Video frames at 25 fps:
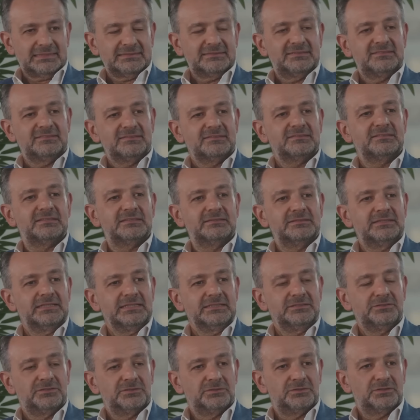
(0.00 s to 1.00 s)
This is
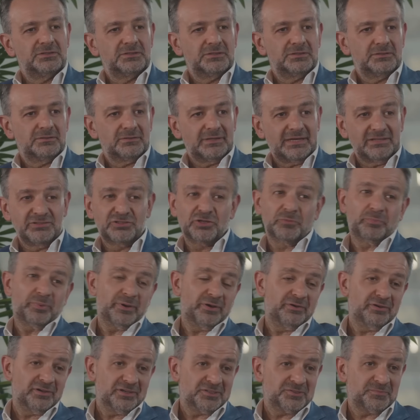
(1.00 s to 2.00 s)
indeed the
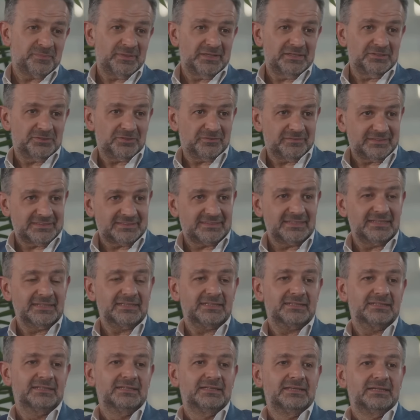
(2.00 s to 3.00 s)
entrepreneurial spirit of
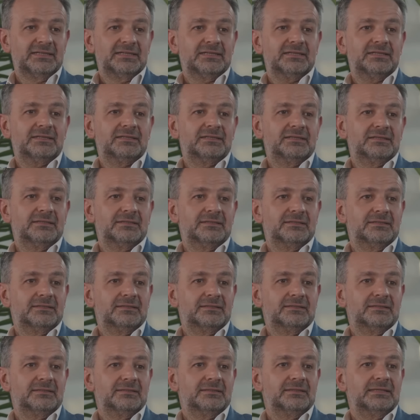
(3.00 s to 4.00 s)
ESSEC,
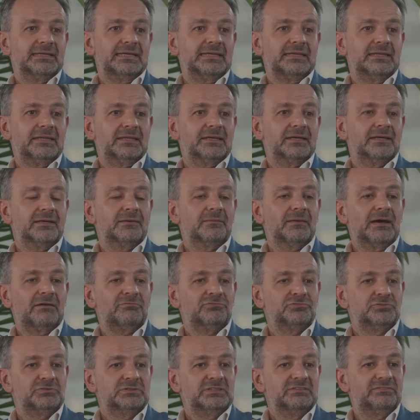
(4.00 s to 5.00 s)
and I
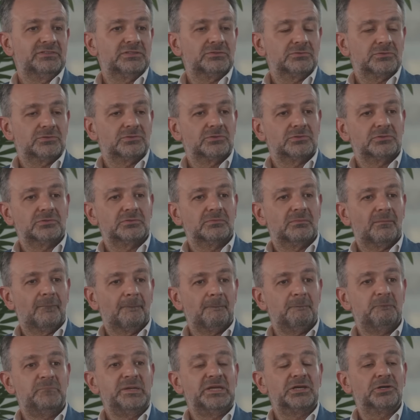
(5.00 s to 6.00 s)
would even go
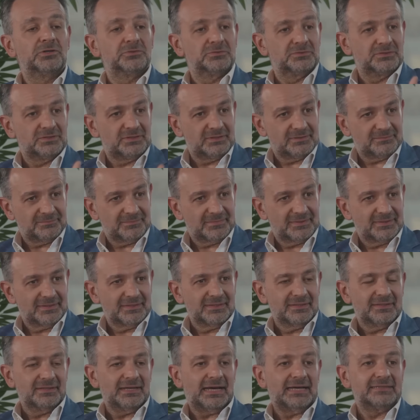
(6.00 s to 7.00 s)
beyond
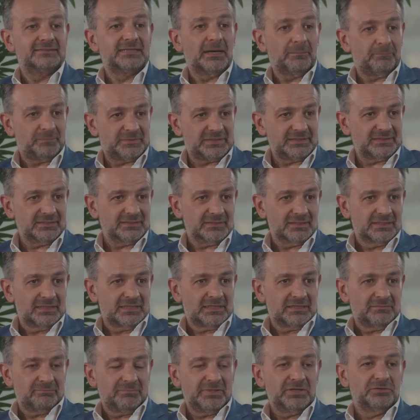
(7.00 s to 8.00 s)
adapting,
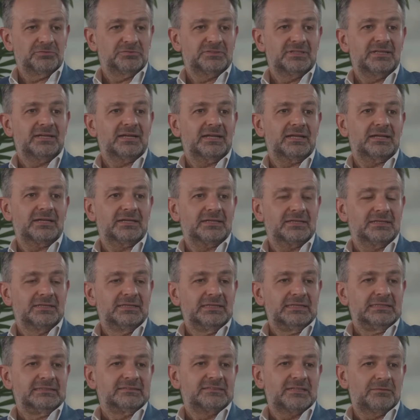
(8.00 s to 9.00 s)
because there are
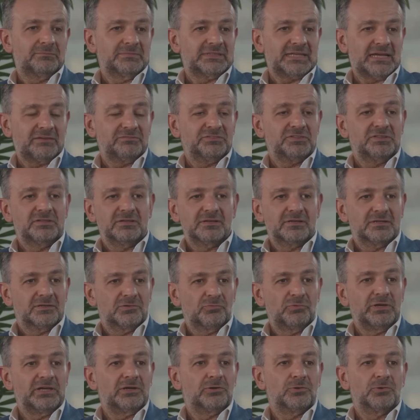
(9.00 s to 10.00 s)
sometimes
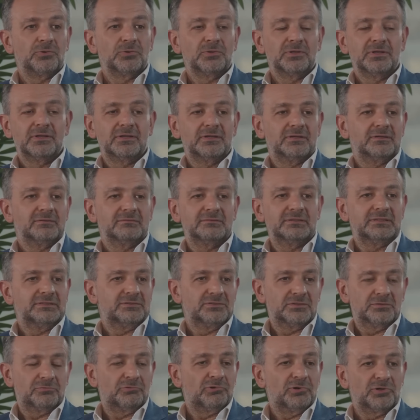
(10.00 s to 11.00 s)
we call
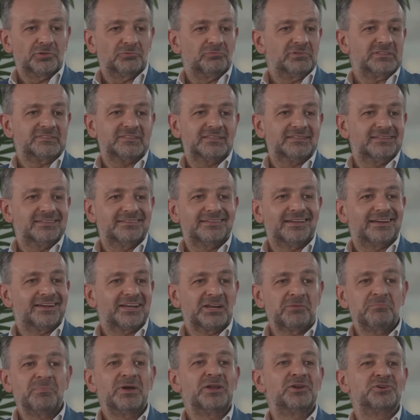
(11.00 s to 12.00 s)
in the world, we say that there
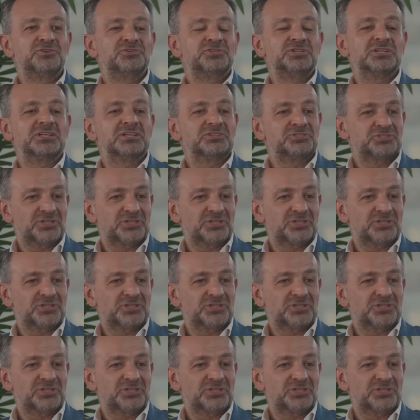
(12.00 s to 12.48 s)
are emerging